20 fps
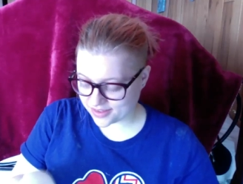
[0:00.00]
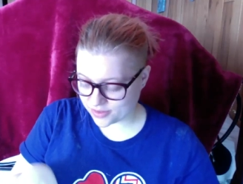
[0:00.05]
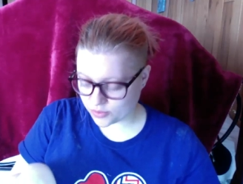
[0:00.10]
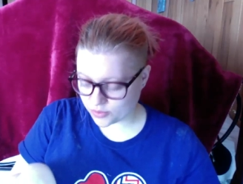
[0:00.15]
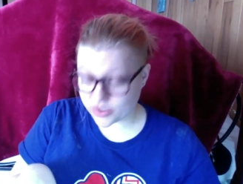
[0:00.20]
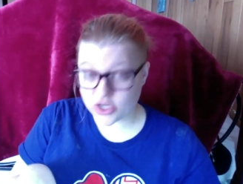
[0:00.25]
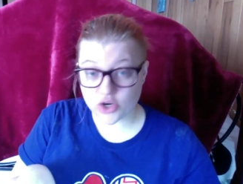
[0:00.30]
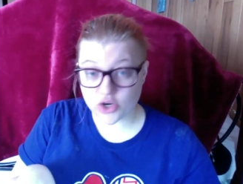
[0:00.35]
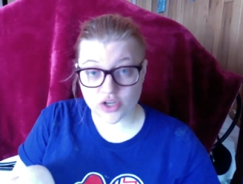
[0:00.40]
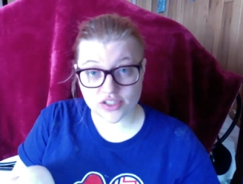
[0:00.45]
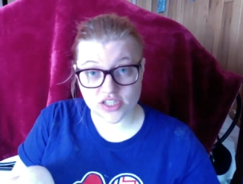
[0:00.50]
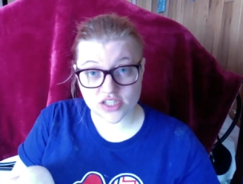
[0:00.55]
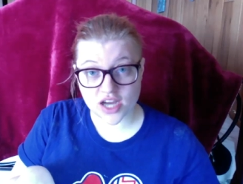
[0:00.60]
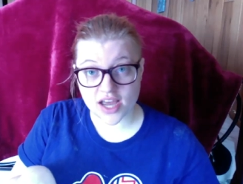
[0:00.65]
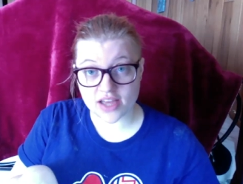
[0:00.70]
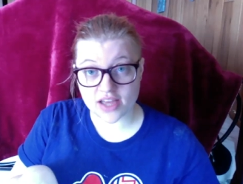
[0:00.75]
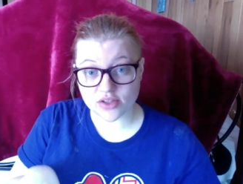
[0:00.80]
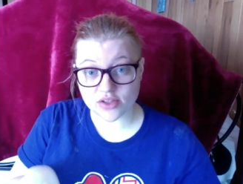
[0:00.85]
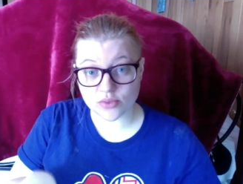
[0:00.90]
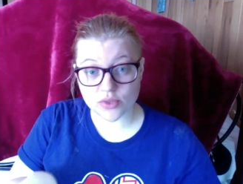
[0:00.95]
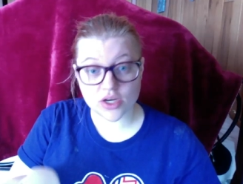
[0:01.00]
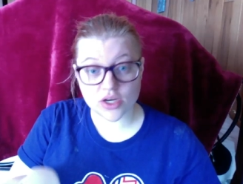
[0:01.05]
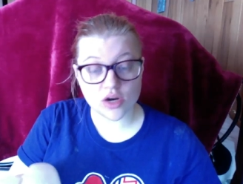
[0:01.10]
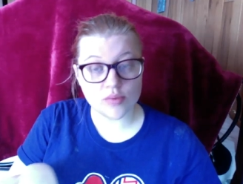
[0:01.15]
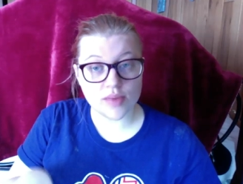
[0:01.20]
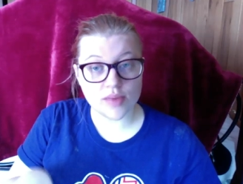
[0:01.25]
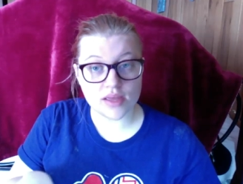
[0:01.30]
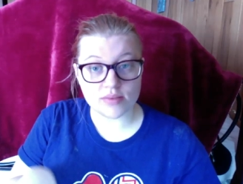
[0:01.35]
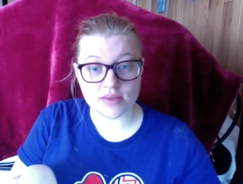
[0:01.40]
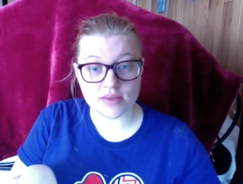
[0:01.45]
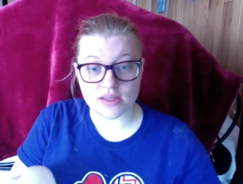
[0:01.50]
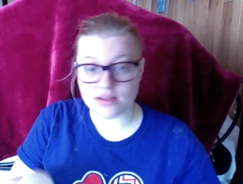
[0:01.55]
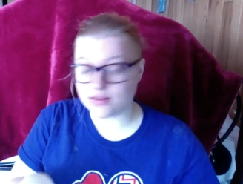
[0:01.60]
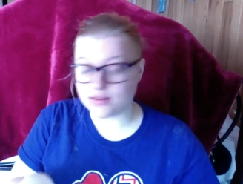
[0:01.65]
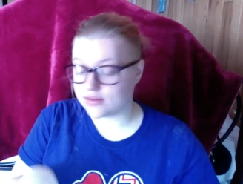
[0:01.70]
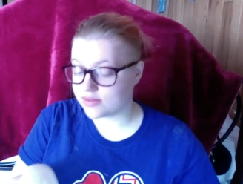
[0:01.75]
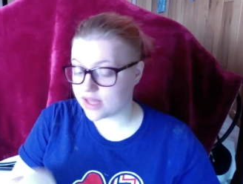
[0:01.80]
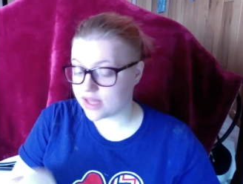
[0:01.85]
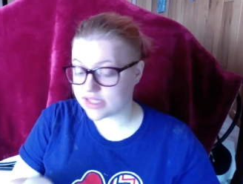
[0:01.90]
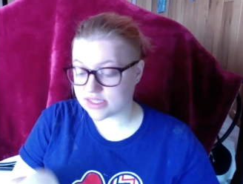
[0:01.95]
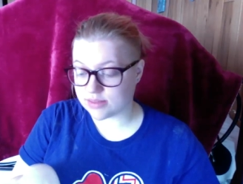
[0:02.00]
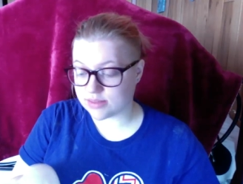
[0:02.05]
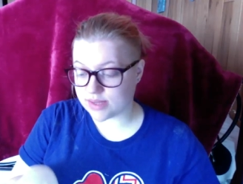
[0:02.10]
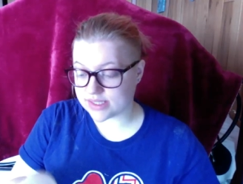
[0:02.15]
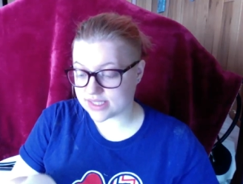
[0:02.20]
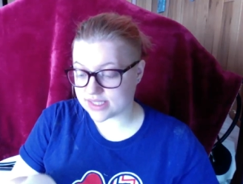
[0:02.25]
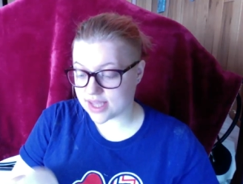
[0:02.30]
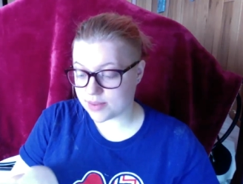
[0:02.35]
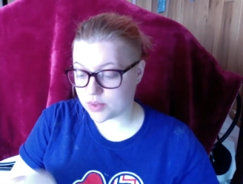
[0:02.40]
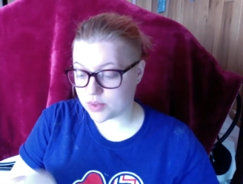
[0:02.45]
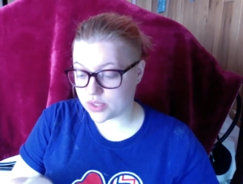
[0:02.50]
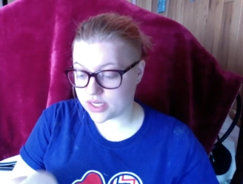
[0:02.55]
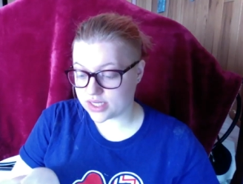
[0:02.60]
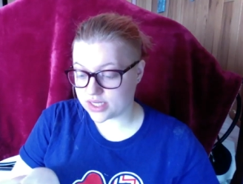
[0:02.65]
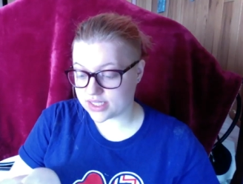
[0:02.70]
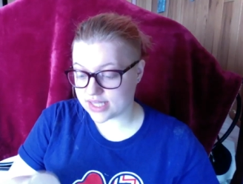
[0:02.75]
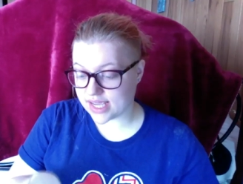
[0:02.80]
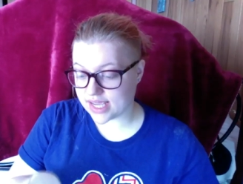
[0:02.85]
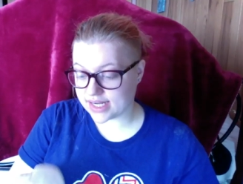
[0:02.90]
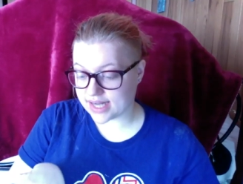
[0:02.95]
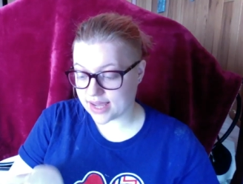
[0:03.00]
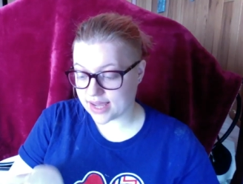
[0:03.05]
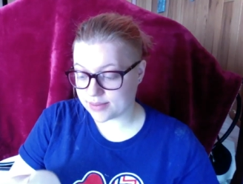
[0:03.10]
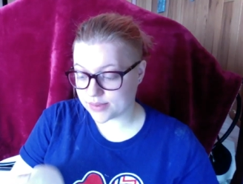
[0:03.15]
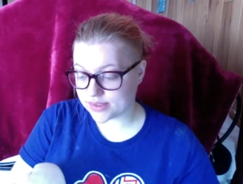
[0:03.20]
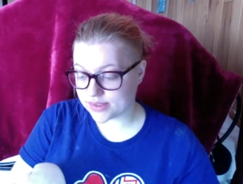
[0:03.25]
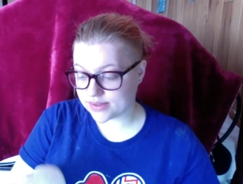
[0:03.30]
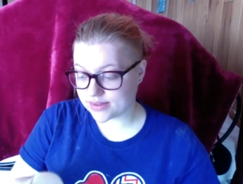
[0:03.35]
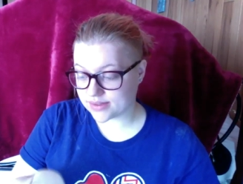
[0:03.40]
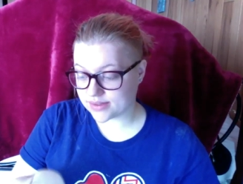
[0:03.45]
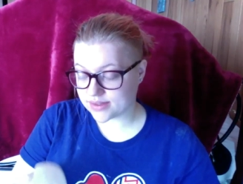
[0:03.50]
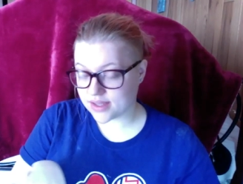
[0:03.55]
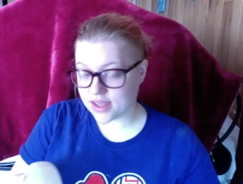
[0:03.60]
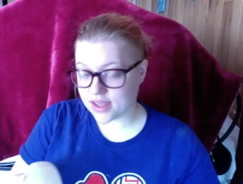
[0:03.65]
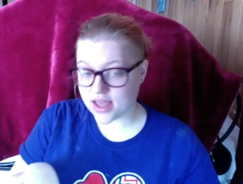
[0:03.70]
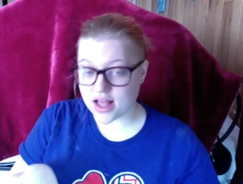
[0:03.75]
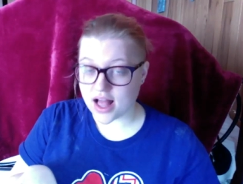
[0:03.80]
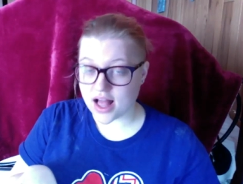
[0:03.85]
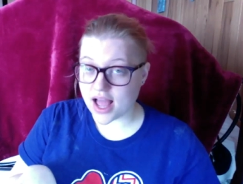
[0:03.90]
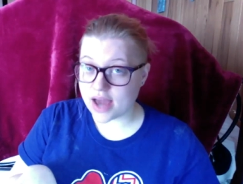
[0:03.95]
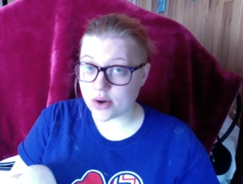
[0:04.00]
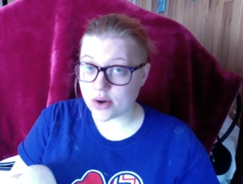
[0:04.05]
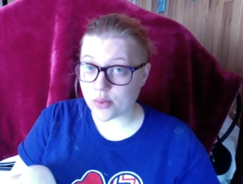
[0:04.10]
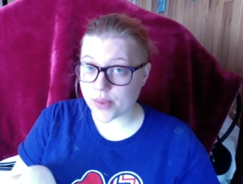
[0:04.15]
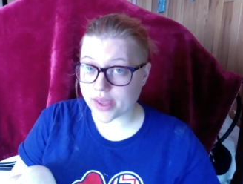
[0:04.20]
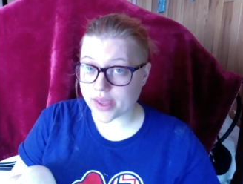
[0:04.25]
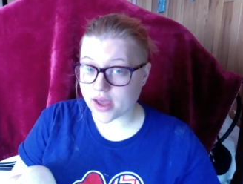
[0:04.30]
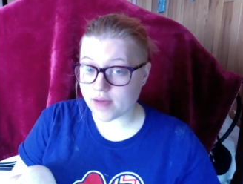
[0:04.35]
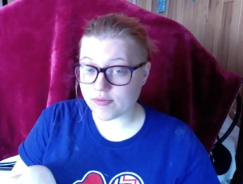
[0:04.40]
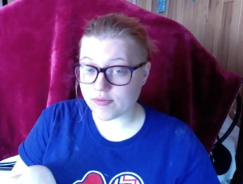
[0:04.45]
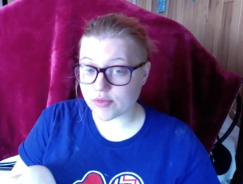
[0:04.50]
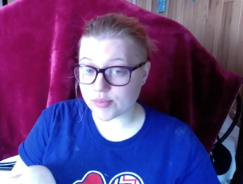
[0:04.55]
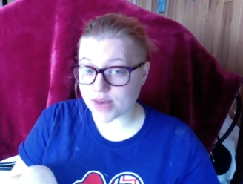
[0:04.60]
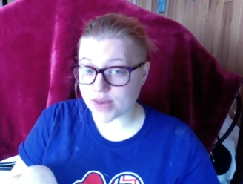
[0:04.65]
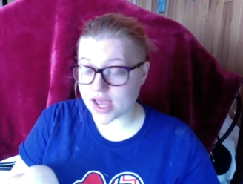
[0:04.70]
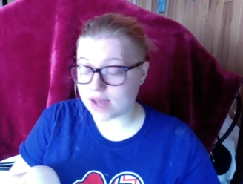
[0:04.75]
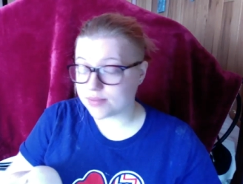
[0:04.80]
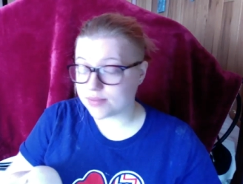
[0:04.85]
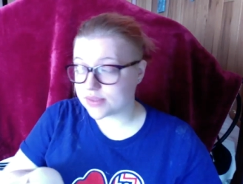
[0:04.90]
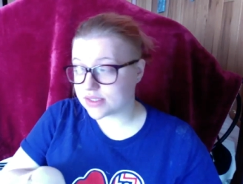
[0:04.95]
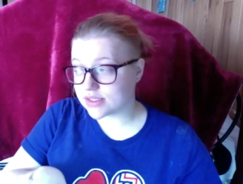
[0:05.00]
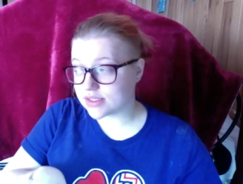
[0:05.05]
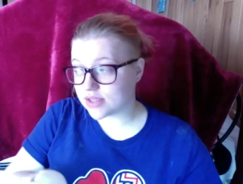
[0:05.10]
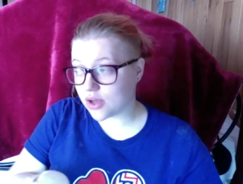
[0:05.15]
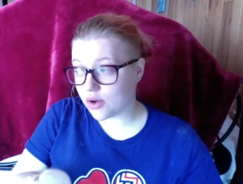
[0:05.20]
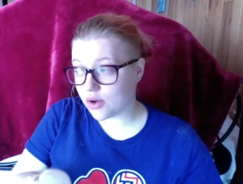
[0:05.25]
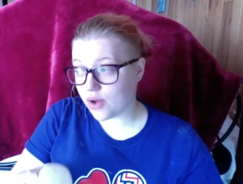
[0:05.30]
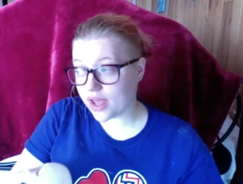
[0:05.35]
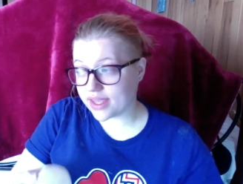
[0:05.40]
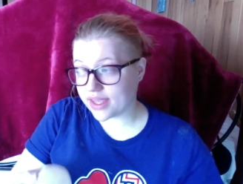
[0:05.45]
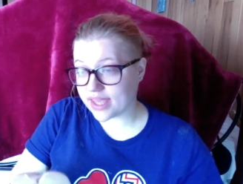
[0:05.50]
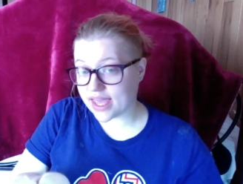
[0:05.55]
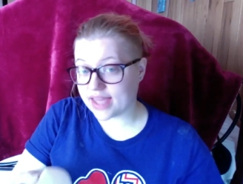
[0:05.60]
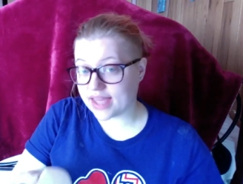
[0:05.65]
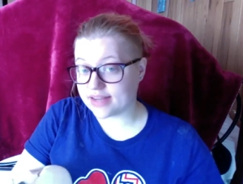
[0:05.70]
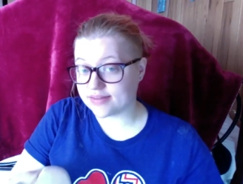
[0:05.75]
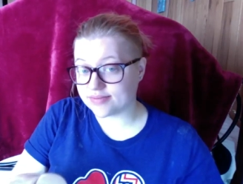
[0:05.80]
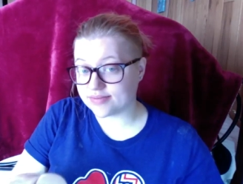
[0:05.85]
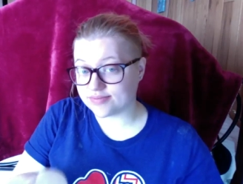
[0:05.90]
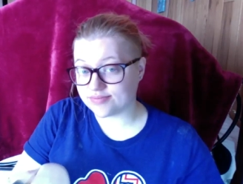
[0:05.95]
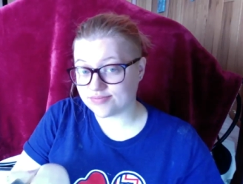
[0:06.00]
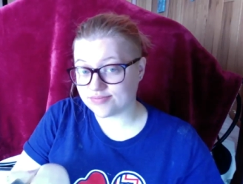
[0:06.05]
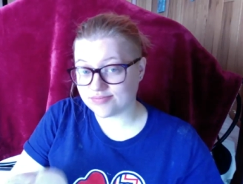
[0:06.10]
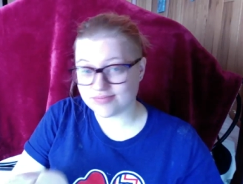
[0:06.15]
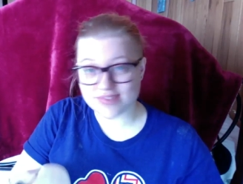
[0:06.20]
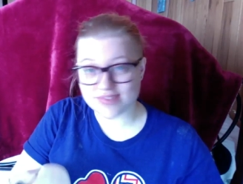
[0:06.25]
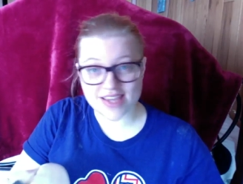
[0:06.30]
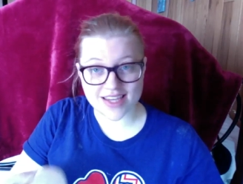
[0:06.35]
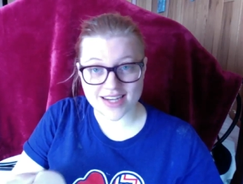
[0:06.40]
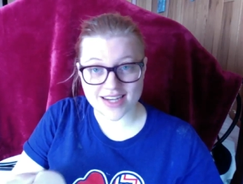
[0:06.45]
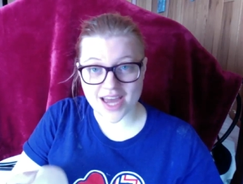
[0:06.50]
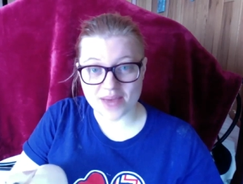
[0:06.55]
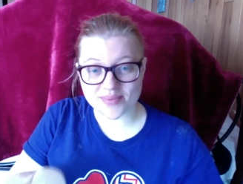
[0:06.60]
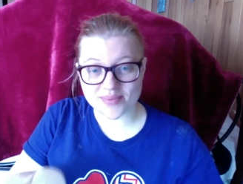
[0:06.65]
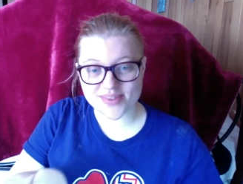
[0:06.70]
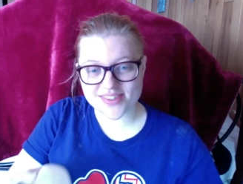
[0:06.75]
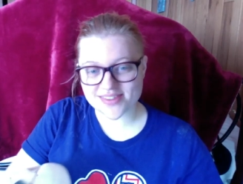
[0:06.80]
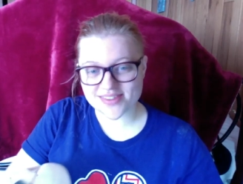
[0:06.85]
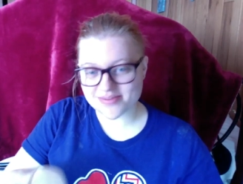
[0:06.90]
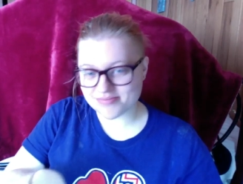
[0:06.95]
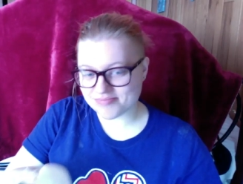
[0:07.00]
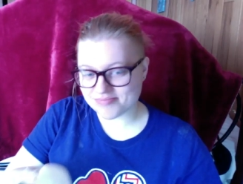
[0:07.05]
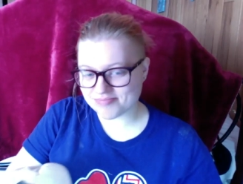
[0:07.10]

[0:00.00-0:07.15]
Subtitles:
When you're a child, when you're a baby, that's the best time you need to take naps. I don't wake up from naps, so I can't take naps.